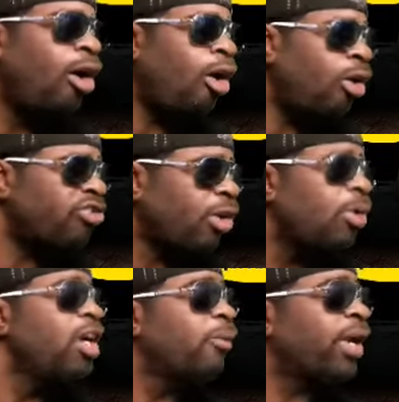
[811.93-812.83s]

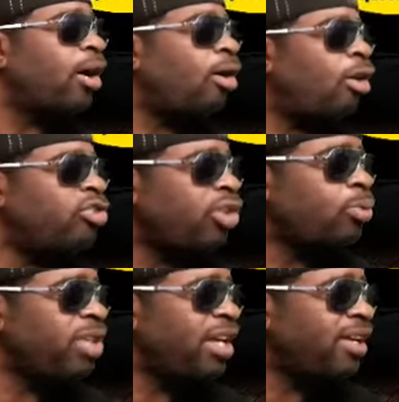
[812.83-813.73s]
Also, what I
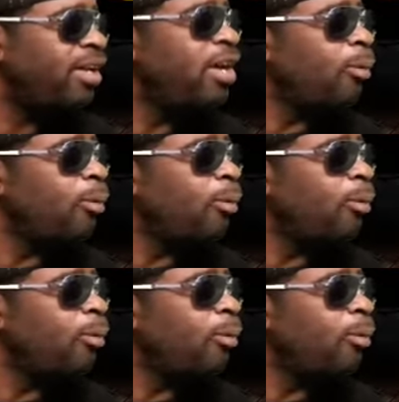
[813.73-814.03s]
also think